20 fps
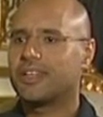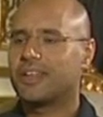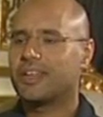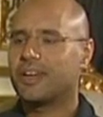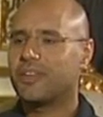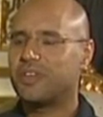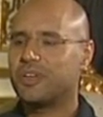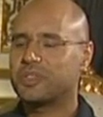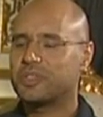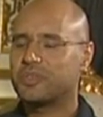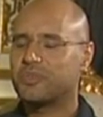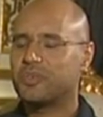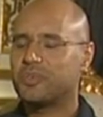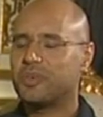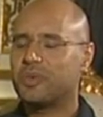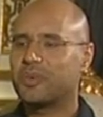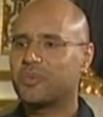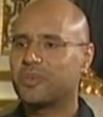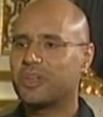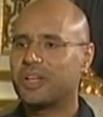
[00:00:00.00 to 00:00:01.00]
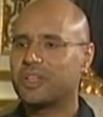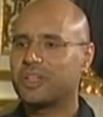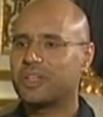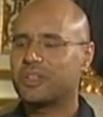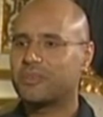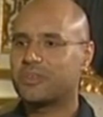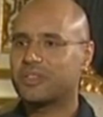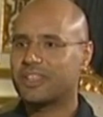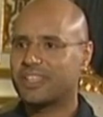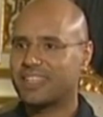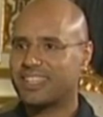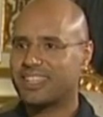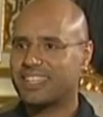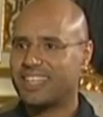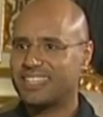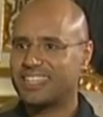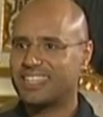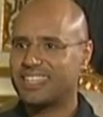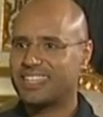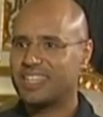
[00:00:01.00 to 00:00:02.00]
first of all, when I talk about
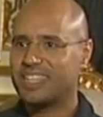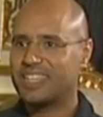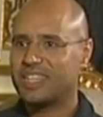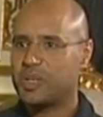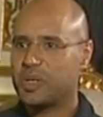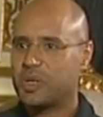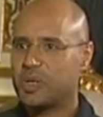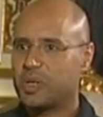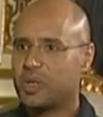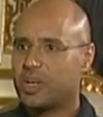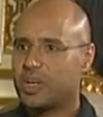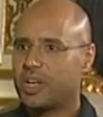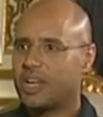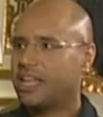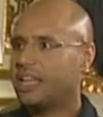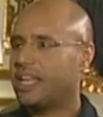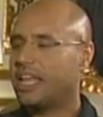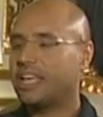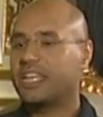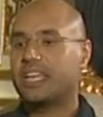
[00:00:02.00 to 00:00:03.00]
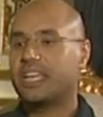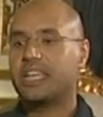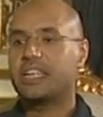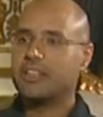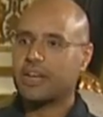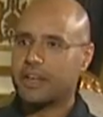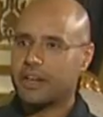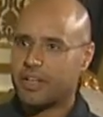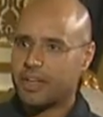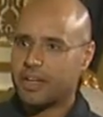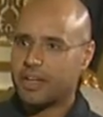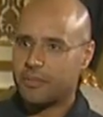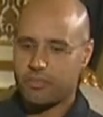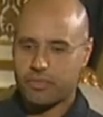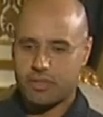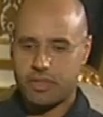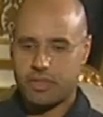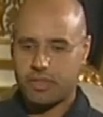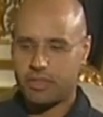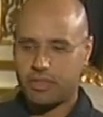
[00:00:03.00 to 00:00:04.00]
Al-Qaeda, like in Derna,
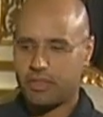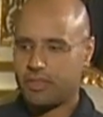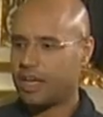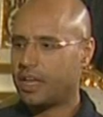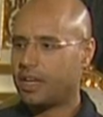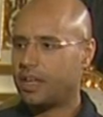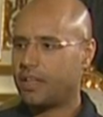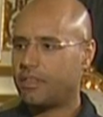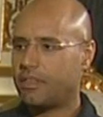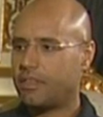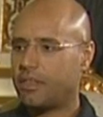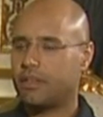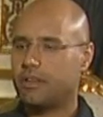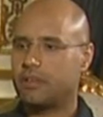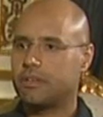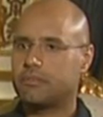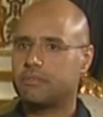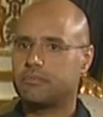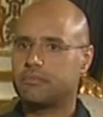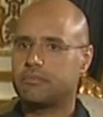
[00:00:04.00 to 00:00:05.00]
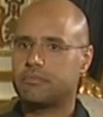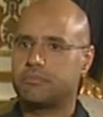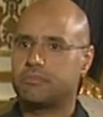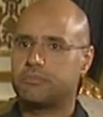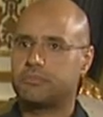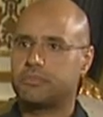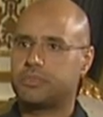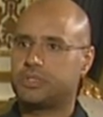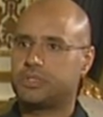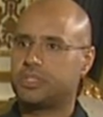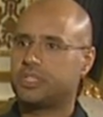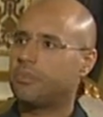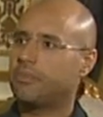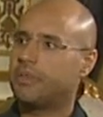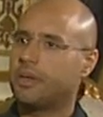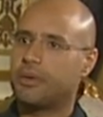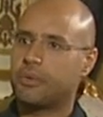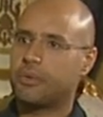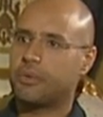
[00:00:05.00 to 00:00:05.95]
they set up their